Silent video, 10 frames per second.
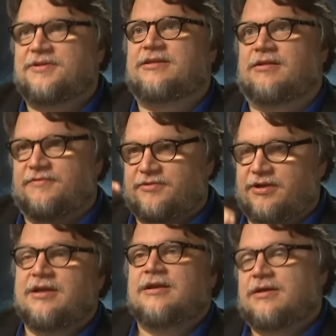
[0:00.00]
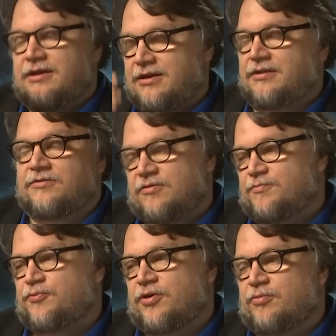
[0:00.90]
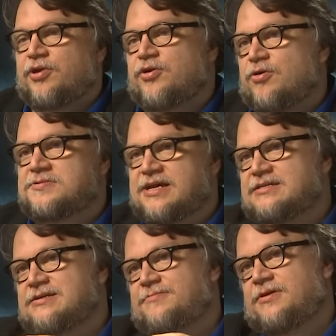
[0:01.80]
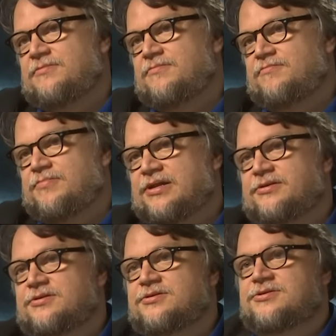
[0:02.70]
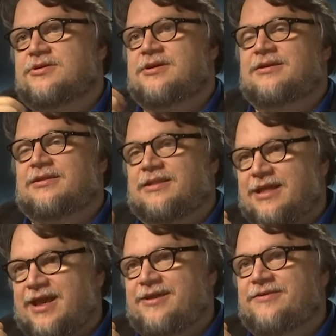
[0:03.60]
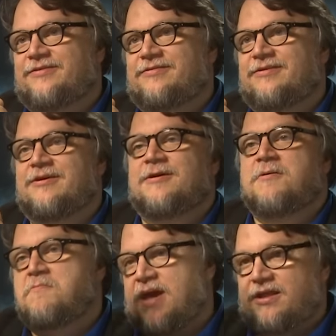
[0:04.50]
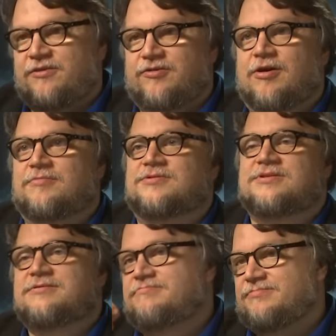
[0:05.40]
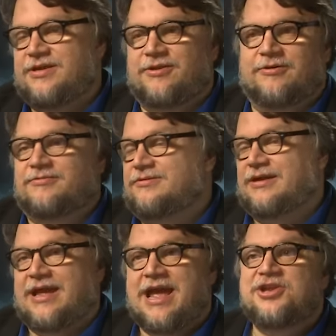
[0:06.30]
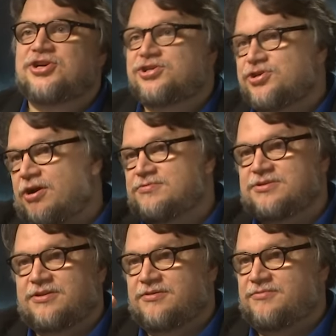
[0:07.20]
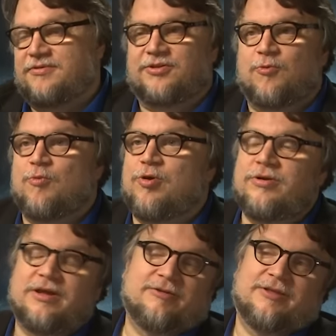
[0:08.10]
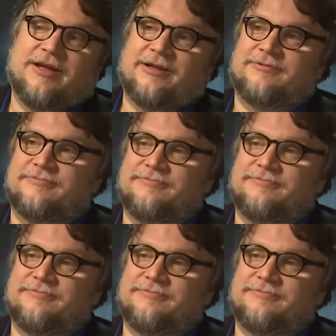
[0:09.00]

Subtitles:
detail after, to the point where you obsess about buttons, lace, paint jobs, you know, aging jobs on the wood and all that.